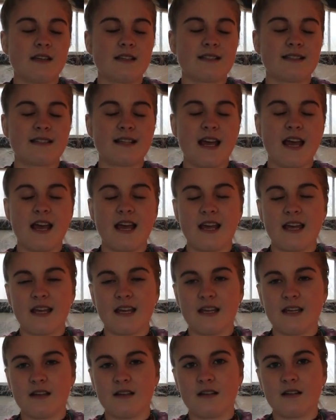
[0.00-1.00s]

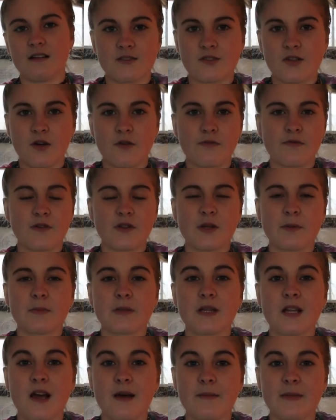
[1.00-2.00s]
say, so for the
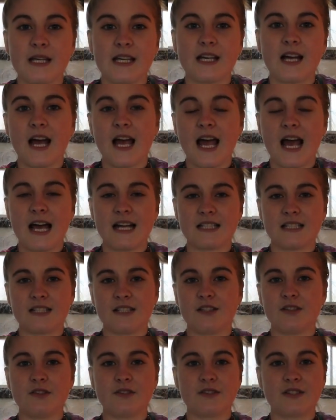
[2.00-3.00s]
plumbing I had to
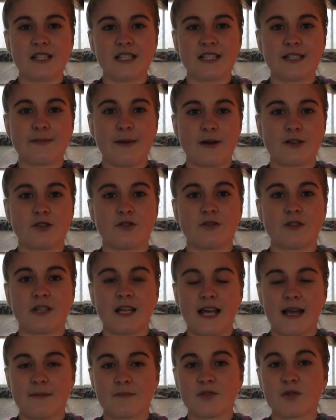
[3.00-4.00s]
use these special
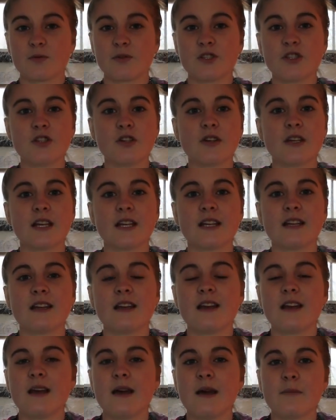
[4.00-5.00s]
clamps, which you can
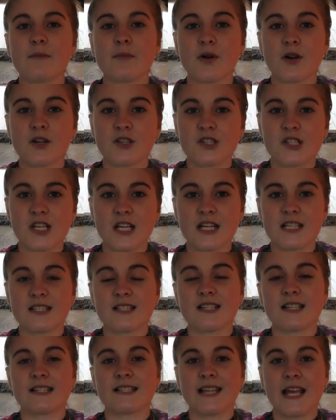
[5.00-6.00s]

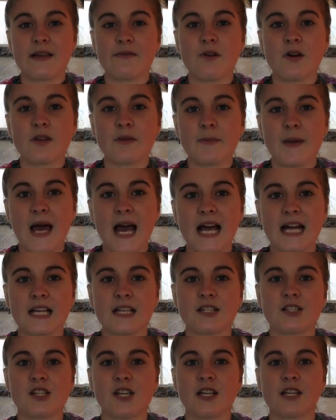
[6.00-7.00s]
purchase, save all the
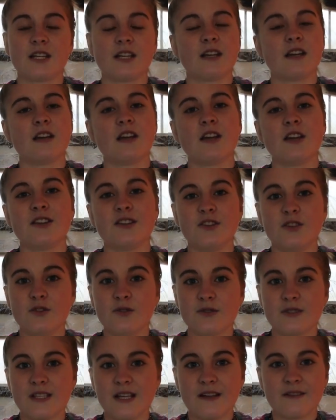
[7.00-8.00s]
packaging,
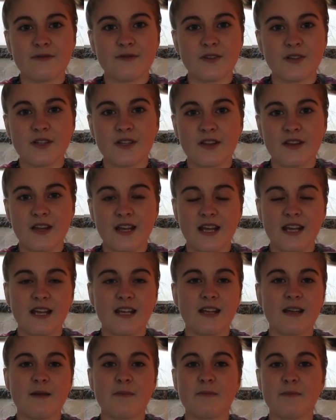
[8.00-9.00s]
use it for the
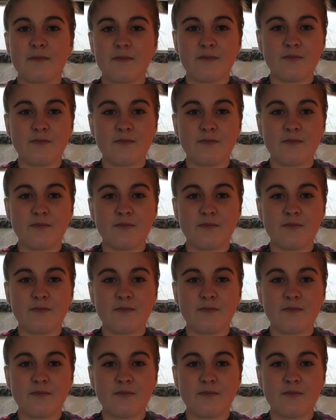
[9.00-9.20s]
thing,